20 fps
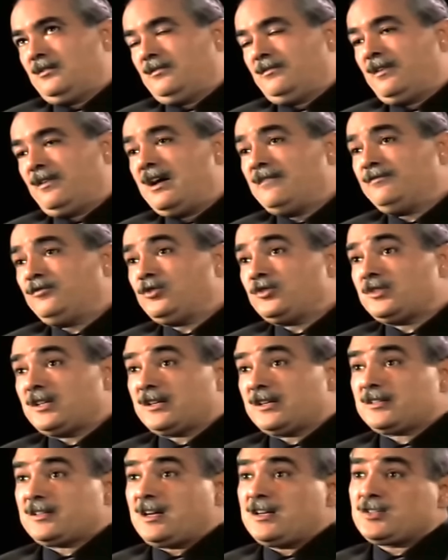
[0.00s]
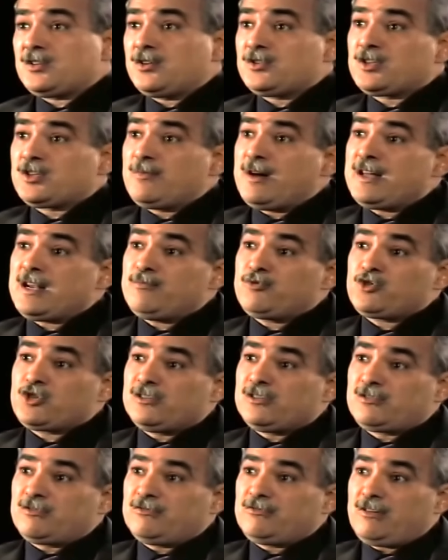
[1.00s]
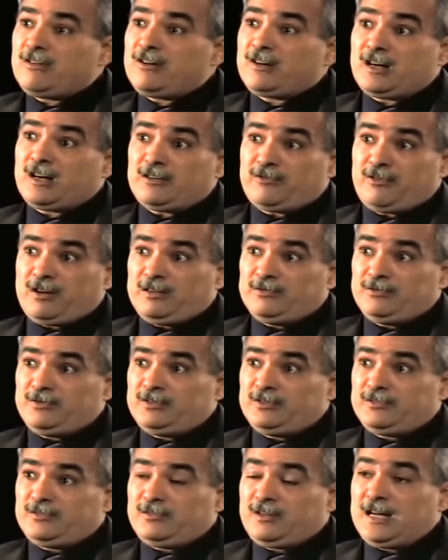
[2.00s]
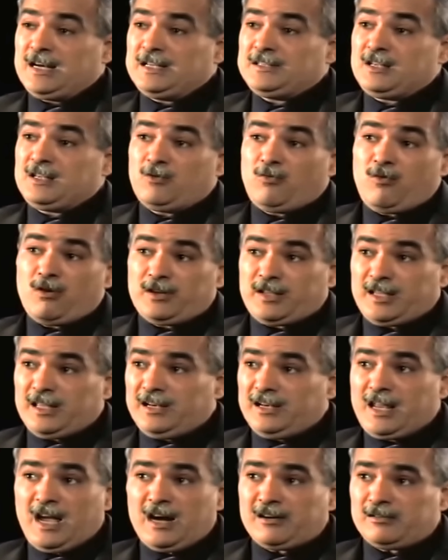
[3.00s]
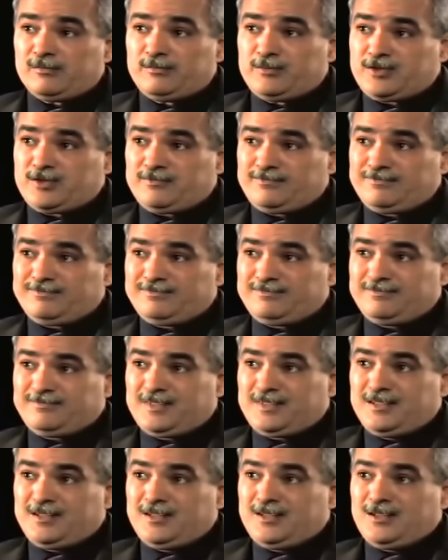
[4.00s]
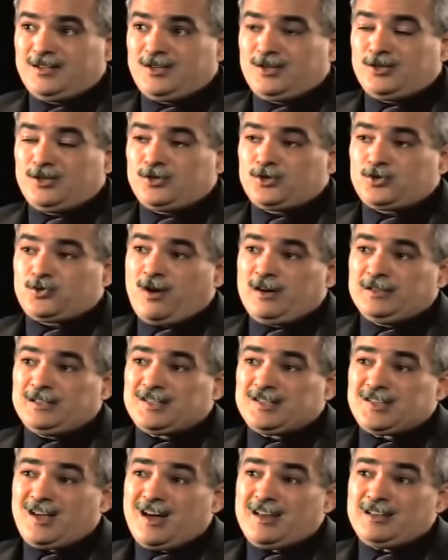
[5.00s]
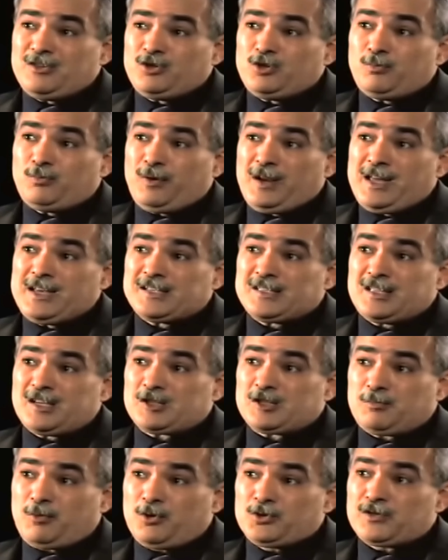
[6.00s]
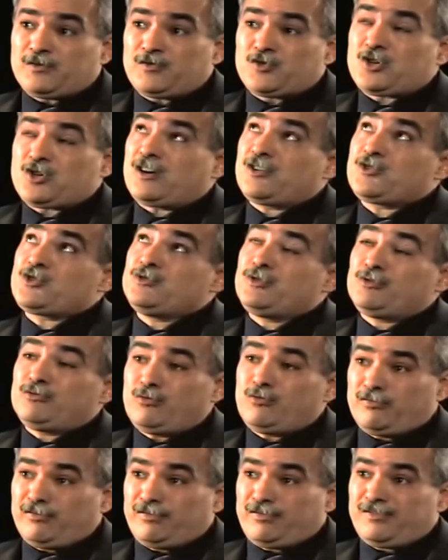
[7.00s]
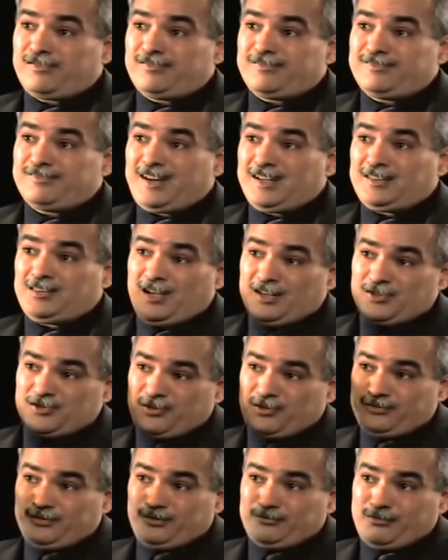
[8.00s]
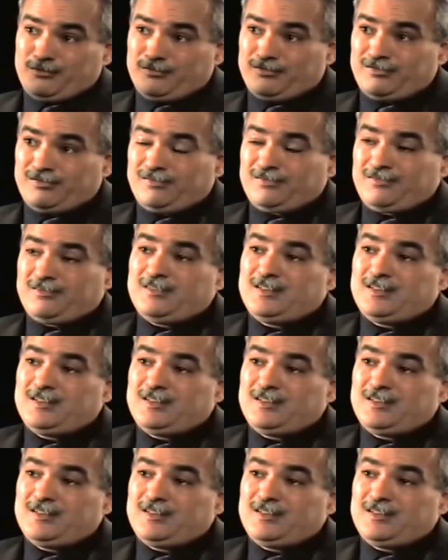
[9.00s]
5 to 6, I saw some Arab children running around, and I didn't want to kill any Arabs. So I decided to place the explosive charge on the roof. I tossed it on the roof.